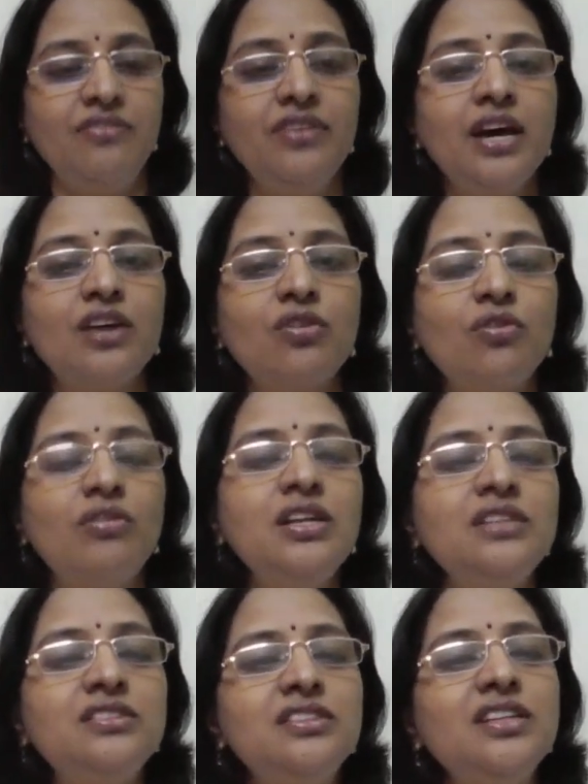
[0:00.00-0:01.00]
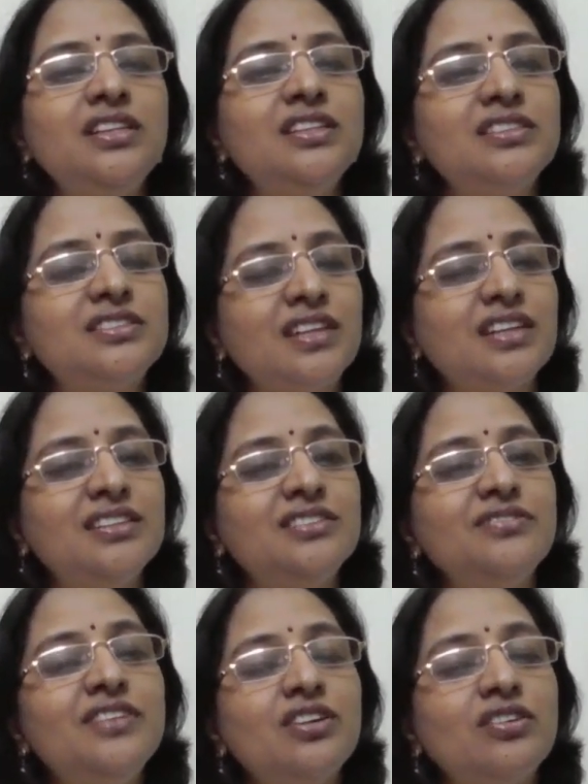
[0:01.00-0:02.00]
We are only seeing the
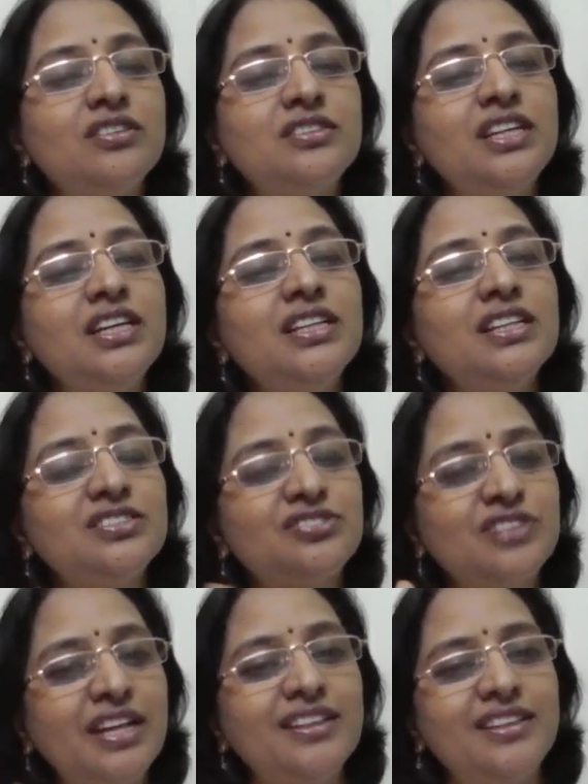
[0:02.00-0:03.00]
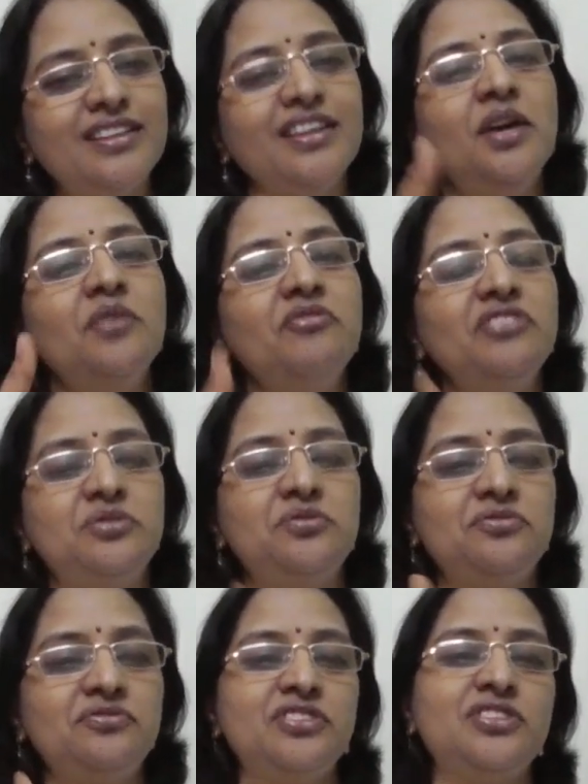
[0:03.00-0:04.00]
struggles. We are not seeing the strength
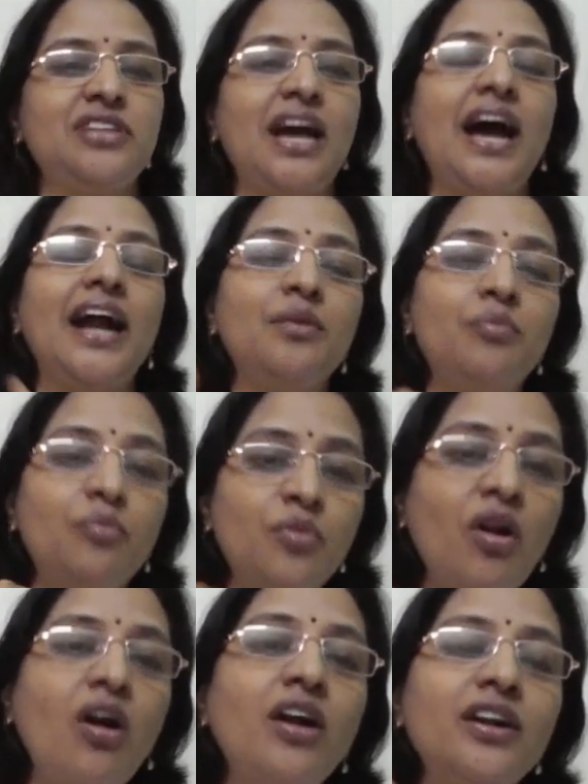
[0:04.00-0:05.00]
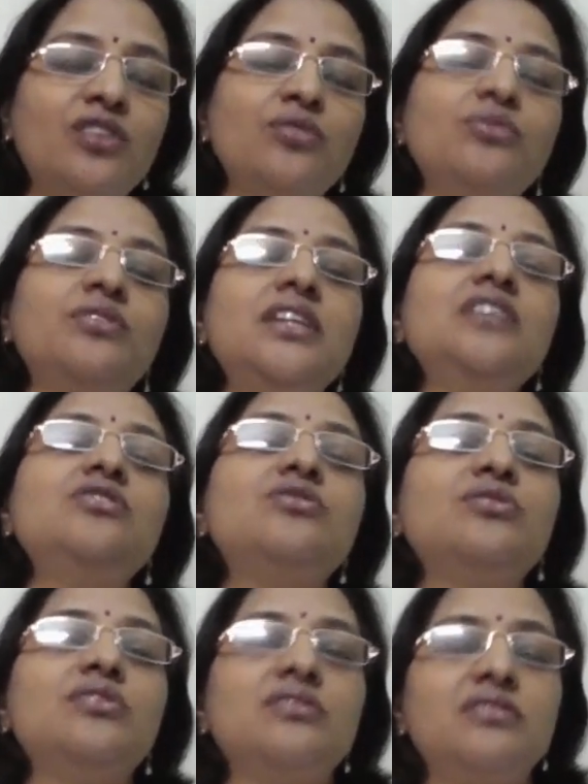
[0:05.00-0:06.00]
which had brought to
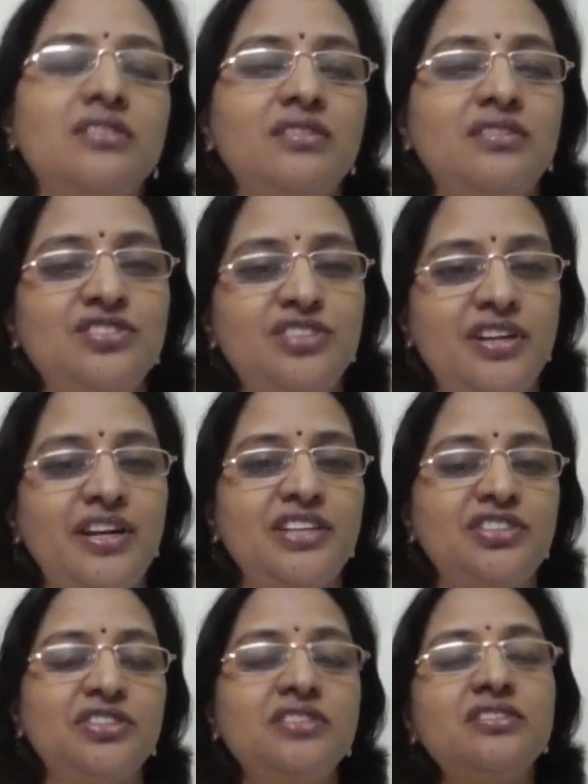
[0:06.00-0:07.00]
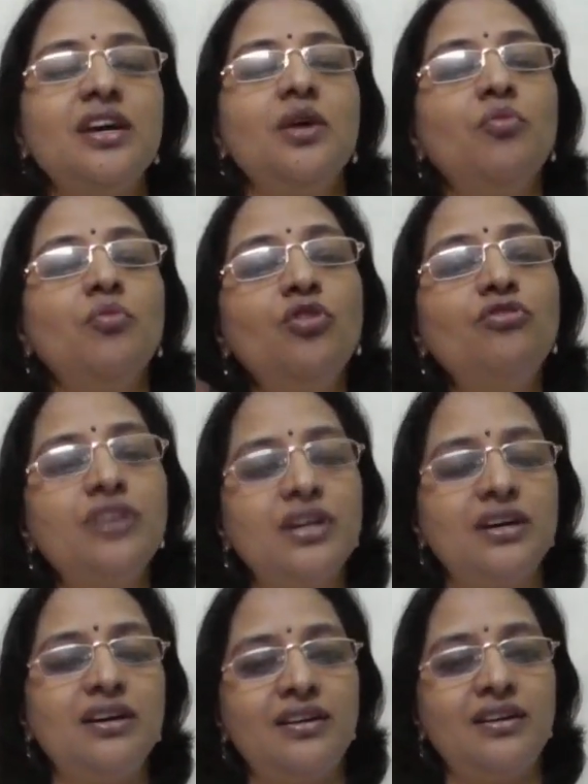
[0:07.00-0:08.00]
these generations,
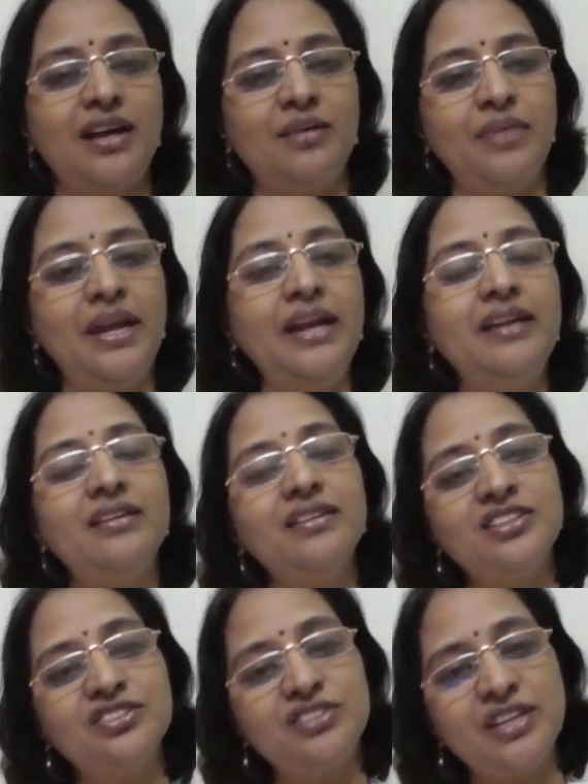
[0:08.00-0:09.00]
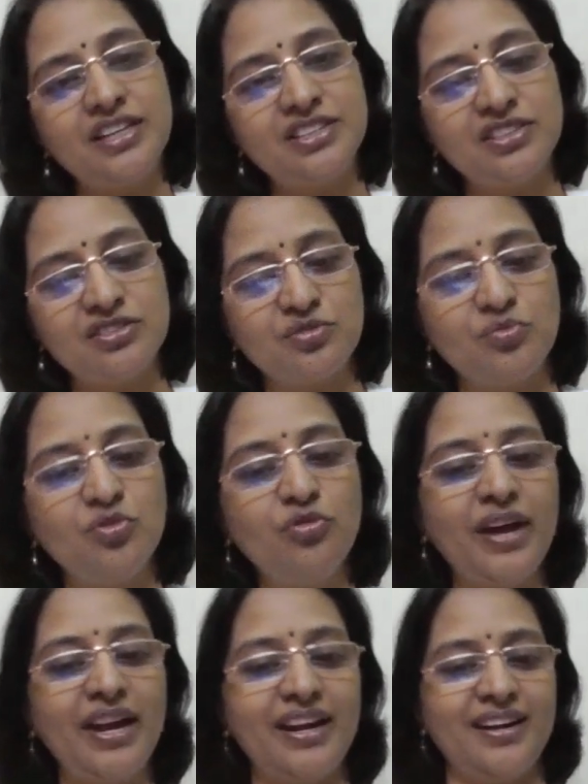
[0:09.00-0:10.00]
made these generations to
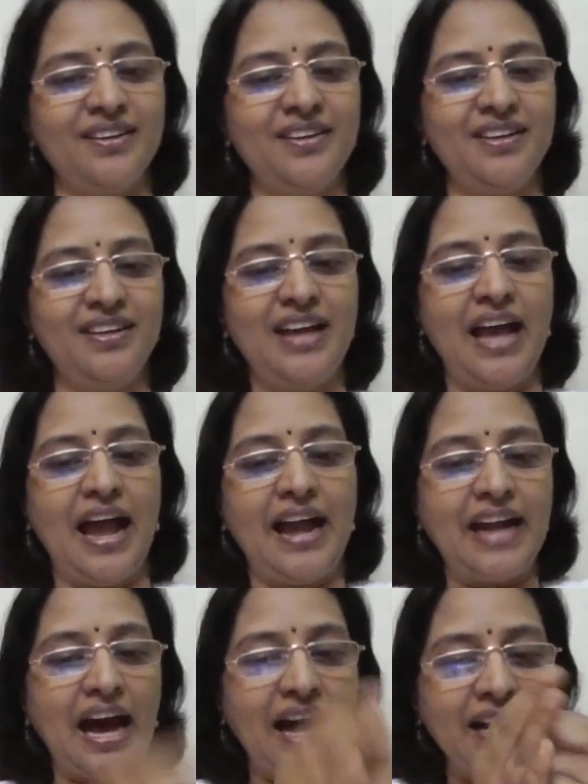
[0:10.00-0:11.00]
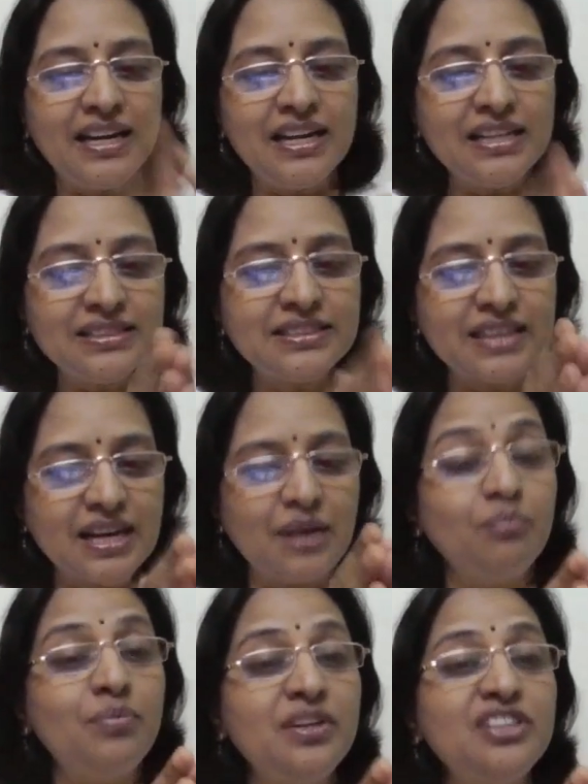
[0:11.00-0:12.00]
move ahead. And unless the
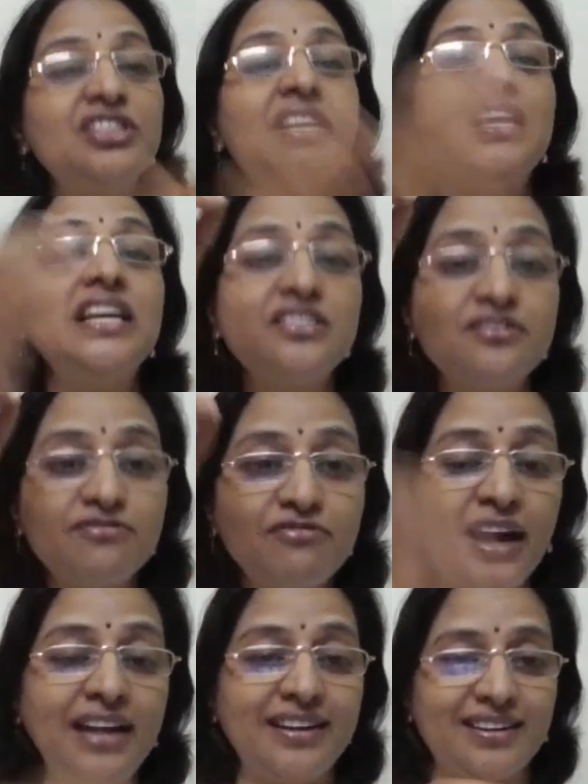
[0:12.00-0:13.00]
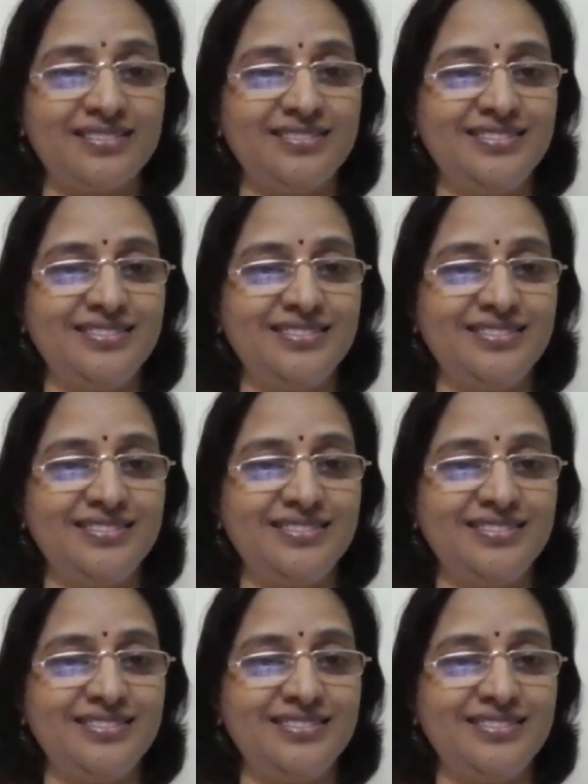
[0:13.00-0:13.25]
completion is felt,